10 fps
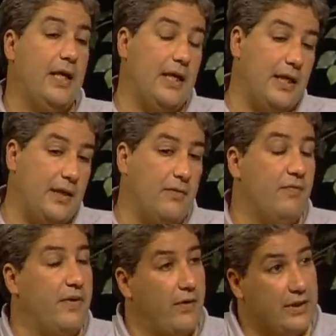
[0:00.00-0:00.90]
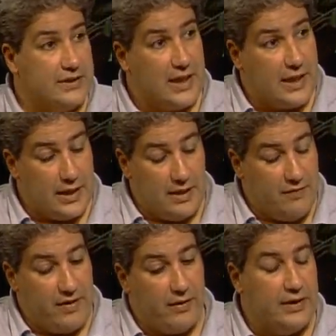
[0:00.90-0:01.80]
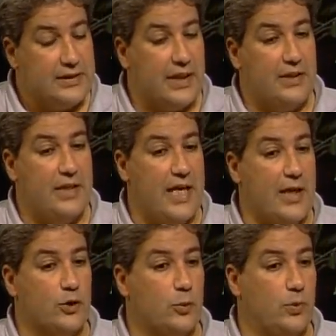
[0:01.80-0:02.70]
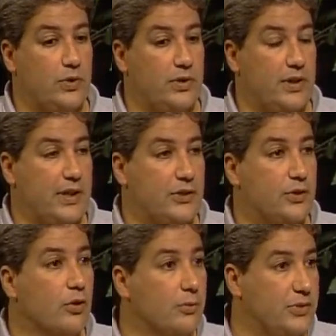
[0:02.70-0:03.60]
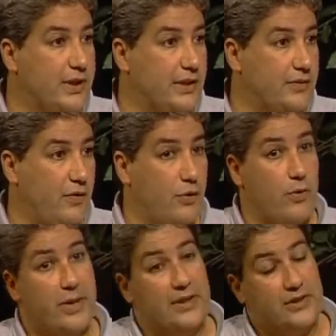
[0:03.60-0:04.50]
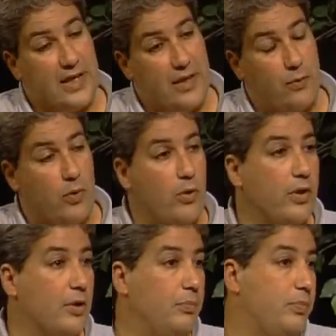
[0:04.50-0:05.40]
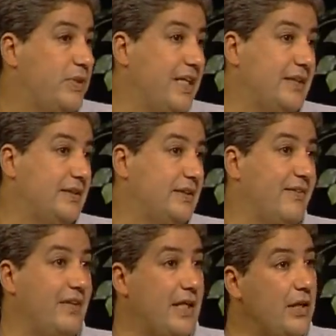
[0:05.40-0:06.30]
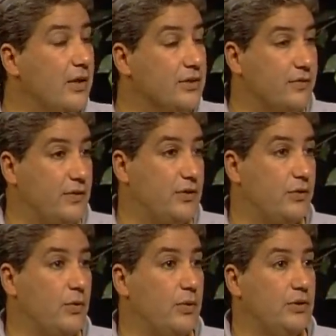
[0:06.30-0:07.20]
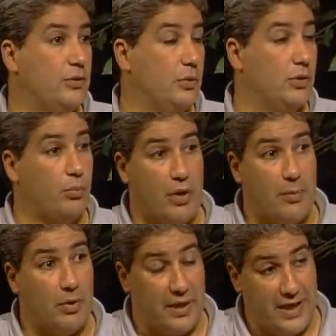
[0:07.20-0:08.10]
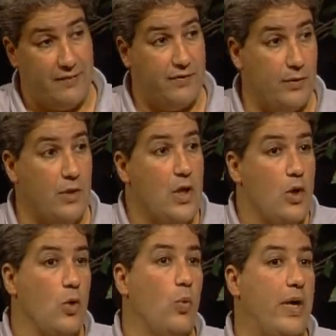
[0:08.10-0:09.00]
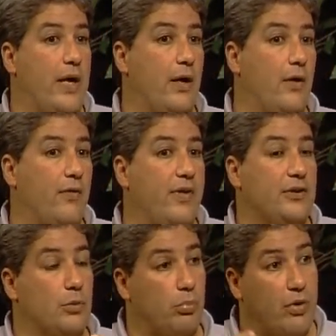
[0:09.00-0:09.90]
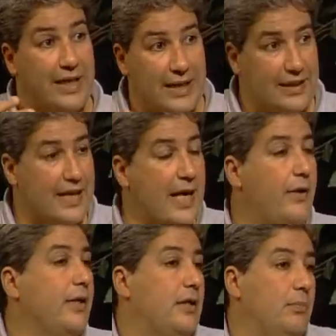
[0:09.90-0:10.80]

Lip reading: It varies on the actual circumstance. If you throw it on the side of the road, it could take 7-8 years. If it's thrown into the proper landfill where things are breaking down, it could.